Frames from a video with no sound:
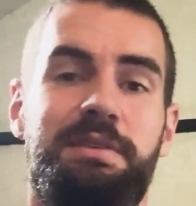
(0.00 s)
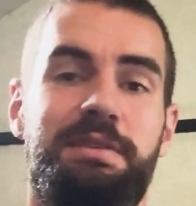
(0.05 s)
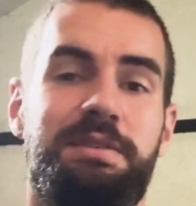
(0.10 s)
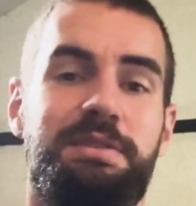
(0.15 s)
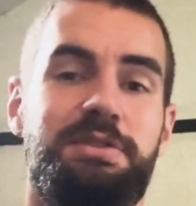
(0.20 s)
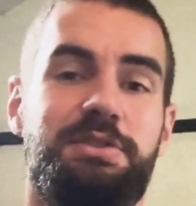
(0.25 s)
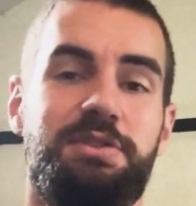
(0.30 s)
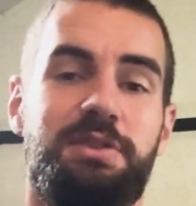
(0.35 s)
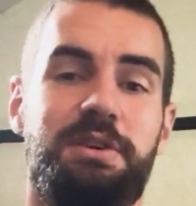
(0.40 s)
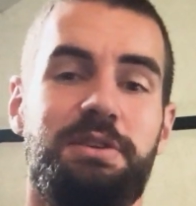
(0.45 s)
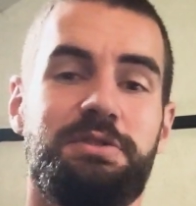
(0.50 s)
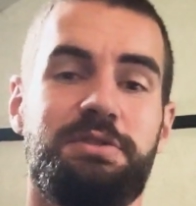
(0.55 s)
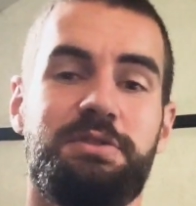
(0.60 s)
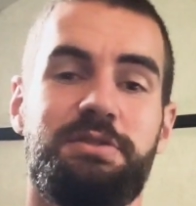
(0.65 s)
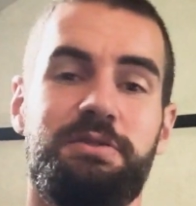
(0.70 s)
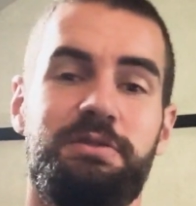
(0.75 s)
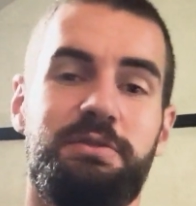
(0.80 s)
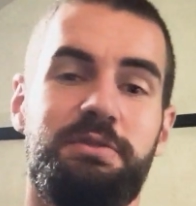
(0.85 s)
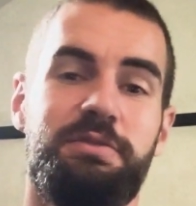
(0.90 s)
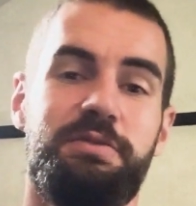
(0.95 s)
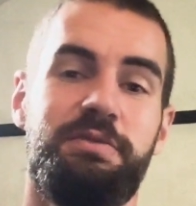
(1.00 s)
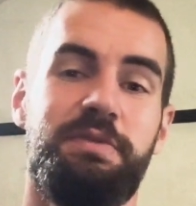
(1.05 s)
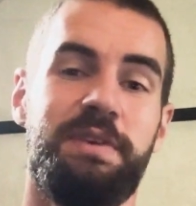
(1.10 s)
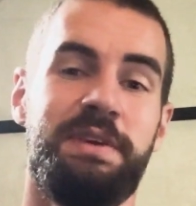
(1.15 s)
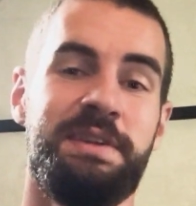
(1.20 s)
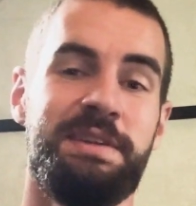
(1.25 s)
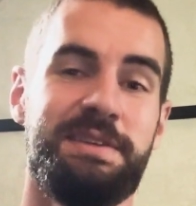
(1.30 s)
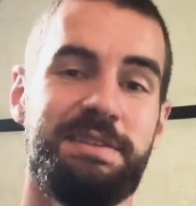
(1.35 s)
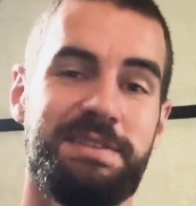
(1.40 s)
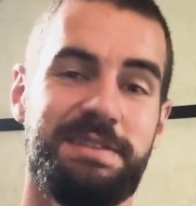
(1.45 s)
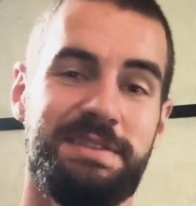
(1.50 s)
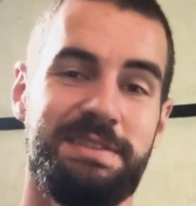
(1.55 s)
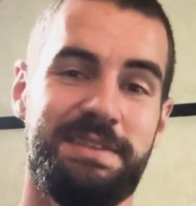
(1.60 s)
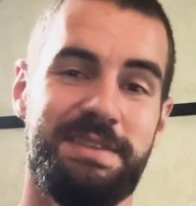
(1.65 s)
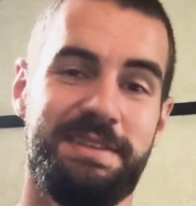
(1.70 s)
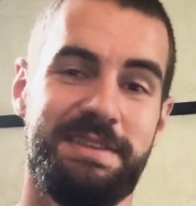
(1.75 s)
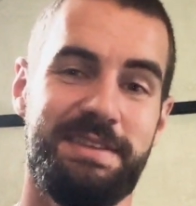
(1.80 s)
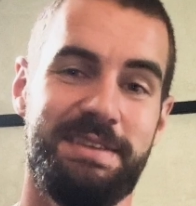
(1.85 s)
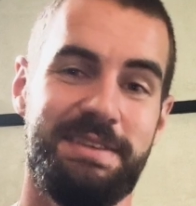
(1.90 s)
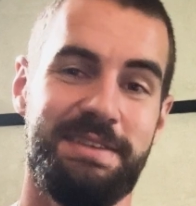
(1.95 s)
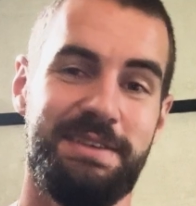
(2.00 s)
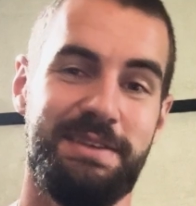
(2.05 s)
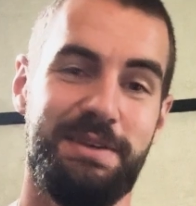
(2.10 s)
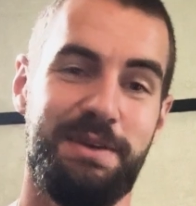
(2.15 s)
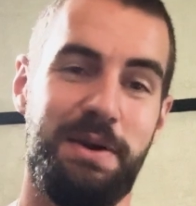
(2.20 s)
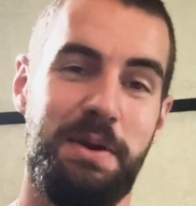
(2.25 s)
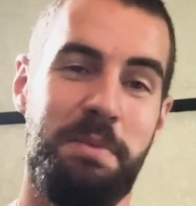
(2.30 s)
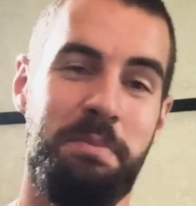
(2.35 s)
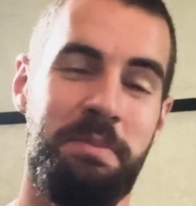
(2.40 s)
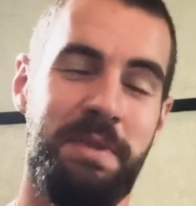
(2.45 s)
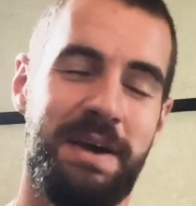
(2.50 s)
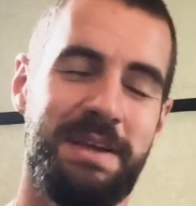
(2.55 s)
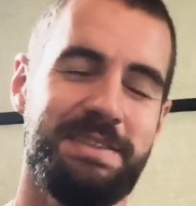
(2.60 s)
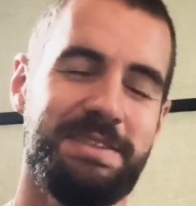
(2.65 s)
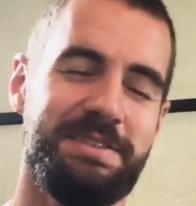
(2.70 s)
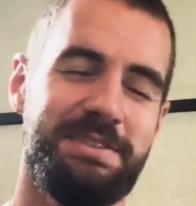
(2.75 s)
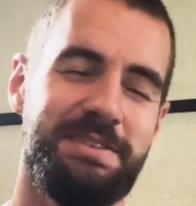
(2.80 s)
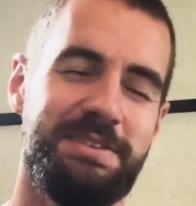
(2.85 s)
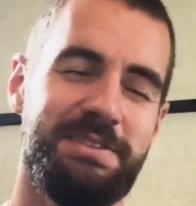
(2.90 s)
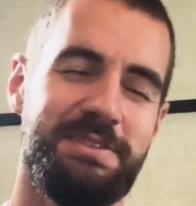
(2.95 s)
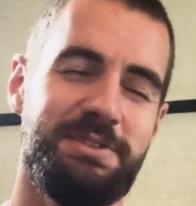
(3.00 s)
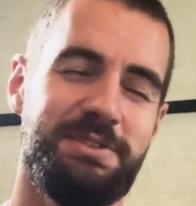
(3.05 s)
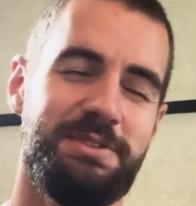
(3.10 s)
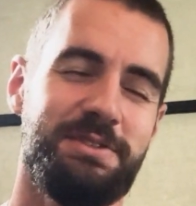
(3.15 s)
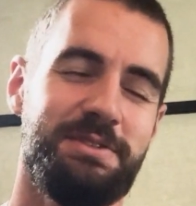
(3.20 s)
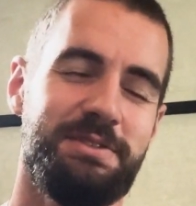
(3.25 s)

Just finished a massage.